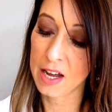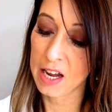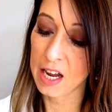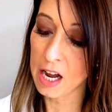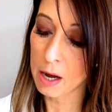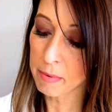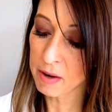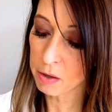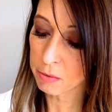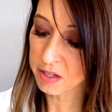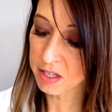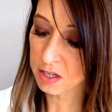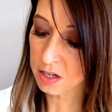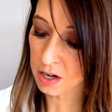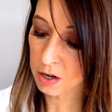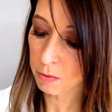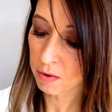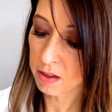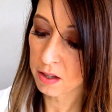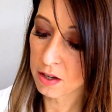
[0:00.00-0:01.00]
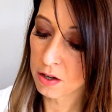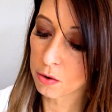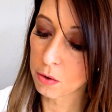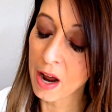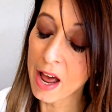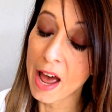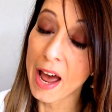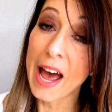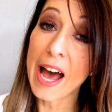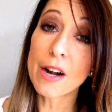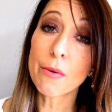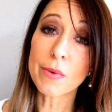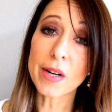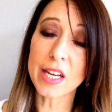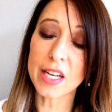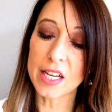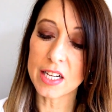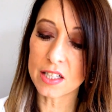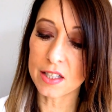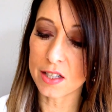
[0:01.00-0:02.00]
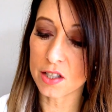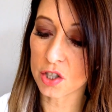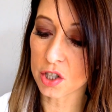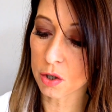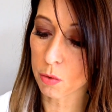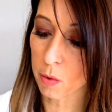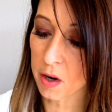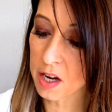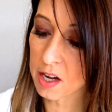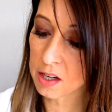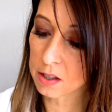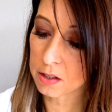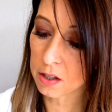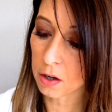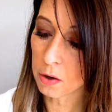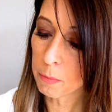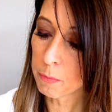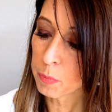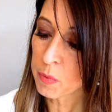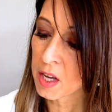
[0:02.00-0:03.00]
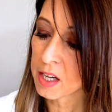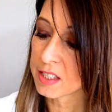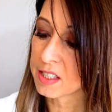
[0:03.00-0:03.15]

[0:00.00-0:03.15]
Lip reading: How about we start with you? Henry Kissinger, we all know,